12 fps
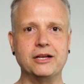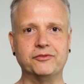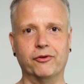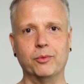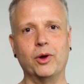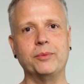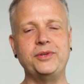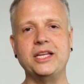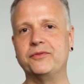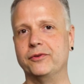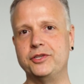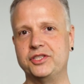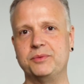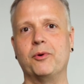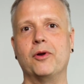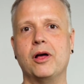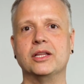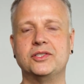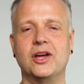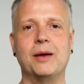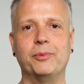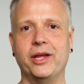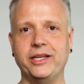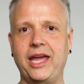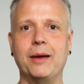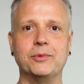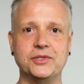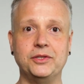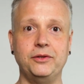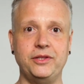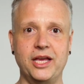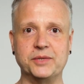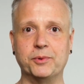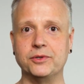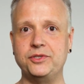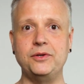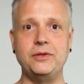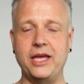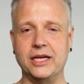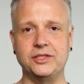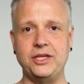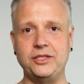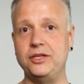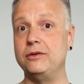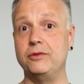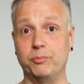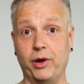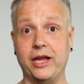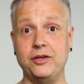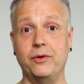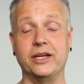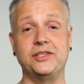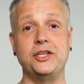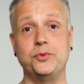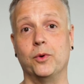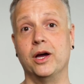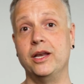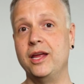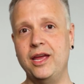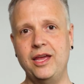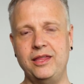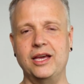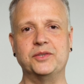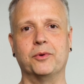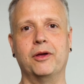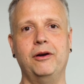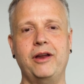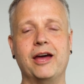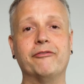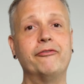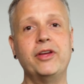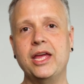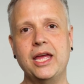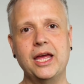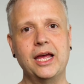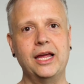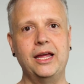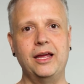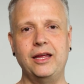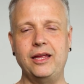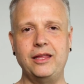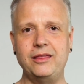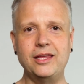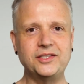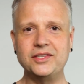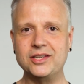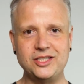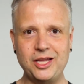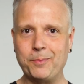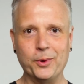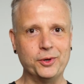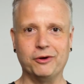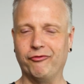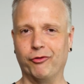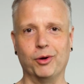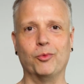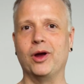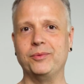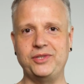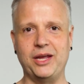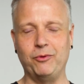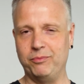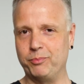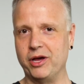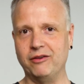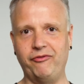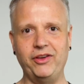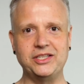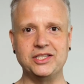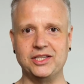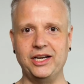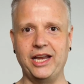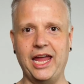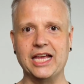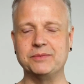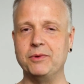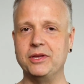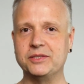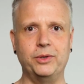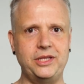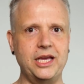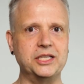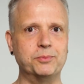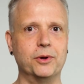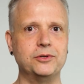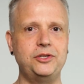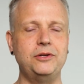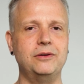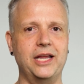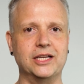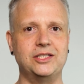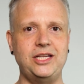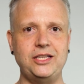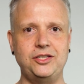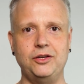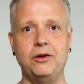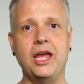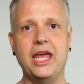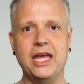announced firmware updates for just about all its top-line cameras, including the X Pro 2, the X-T2, the brand new XH1, the X100F. This is a typical firmware update with bug fixes and enhancements, but the X Pro 2 and X-T2